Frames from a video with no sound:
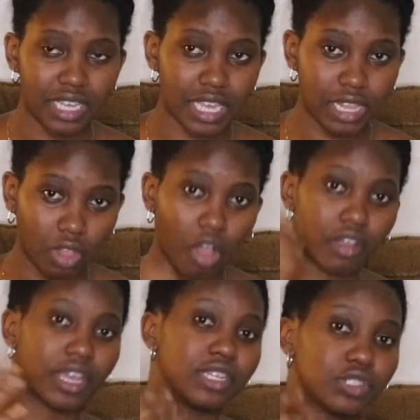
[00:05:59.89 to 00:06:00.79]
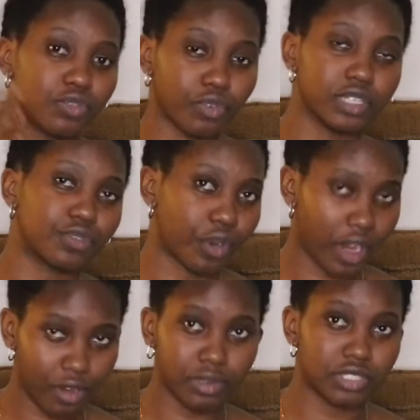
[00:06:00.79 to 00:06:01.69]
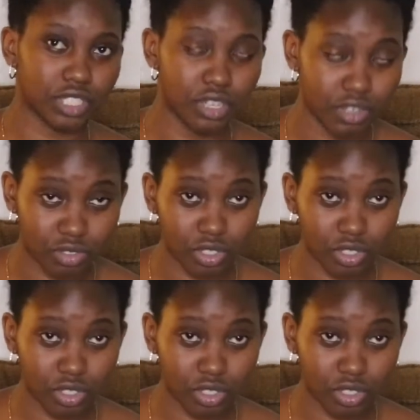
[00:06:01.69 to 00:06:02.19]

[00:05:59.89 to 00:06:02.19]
elongate your voice for everyone to hear you.